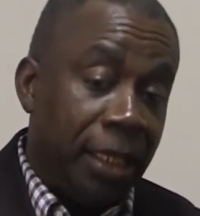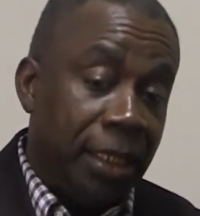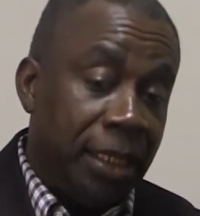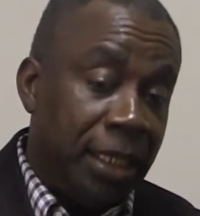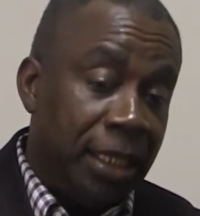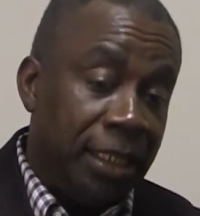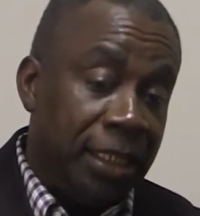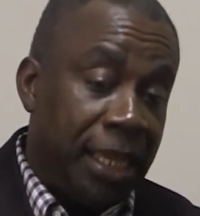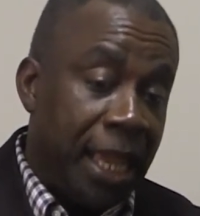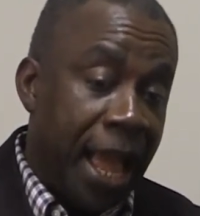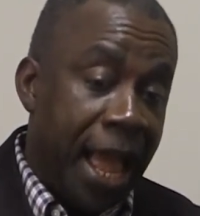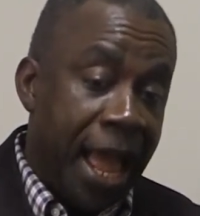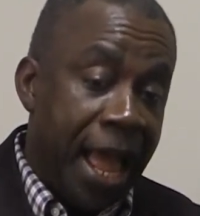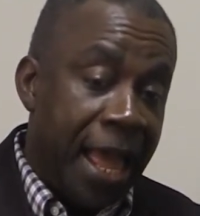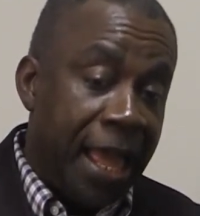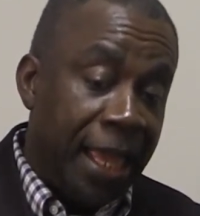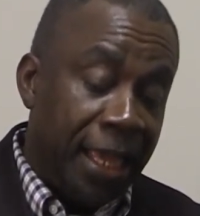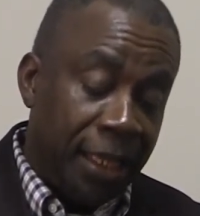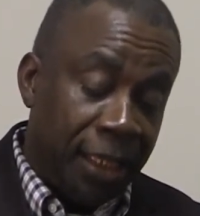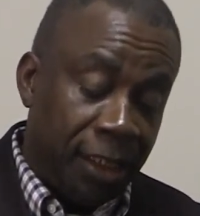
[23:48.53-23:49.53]
this
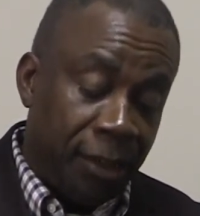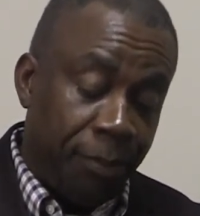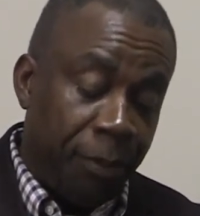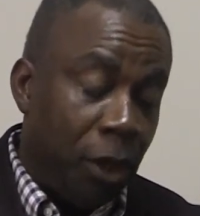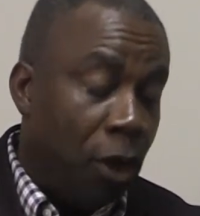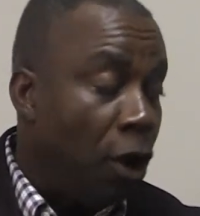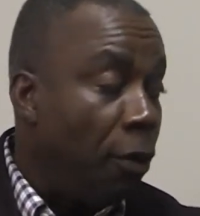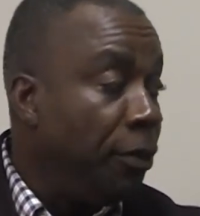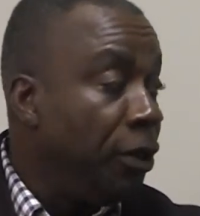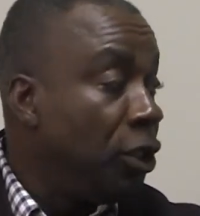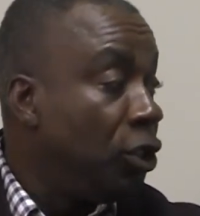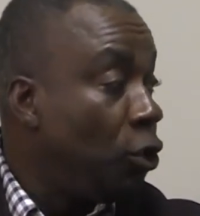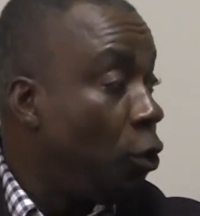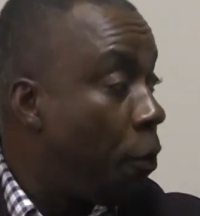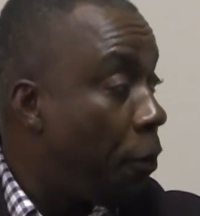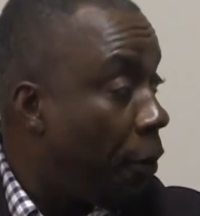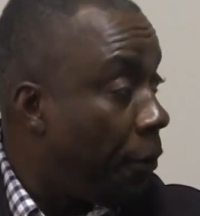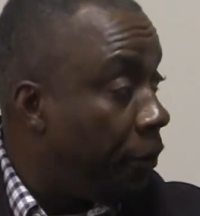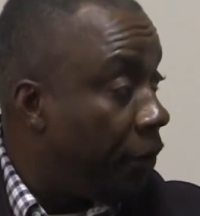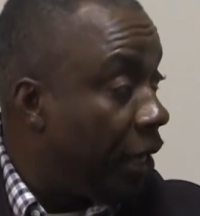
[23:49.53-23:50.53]
guy is becoming
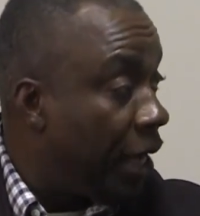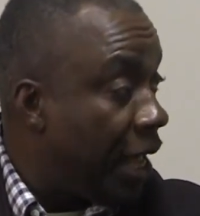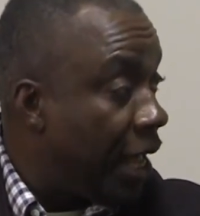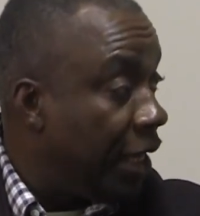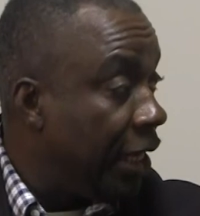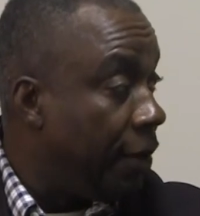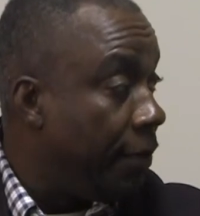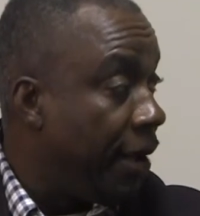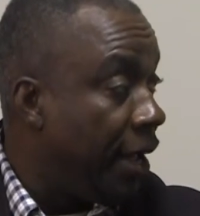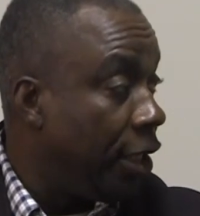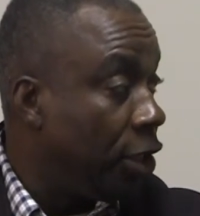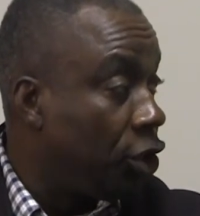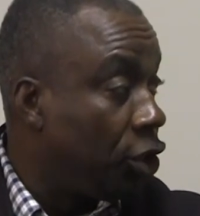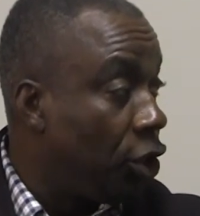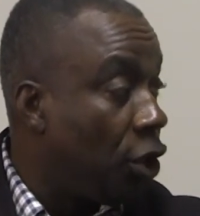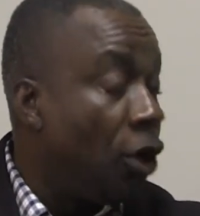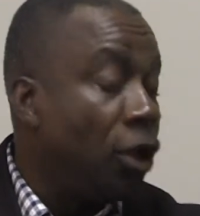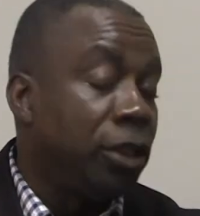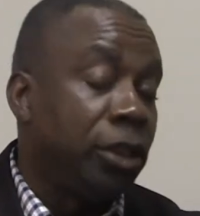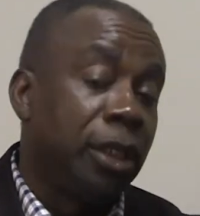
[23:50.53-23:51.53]
too popular in my
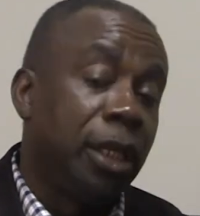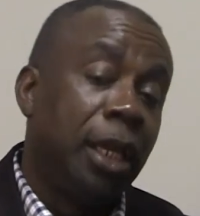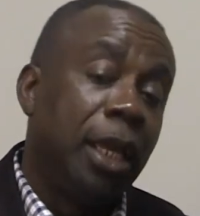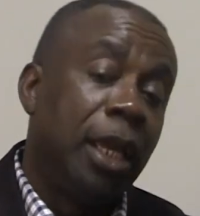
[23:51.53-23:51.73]
church.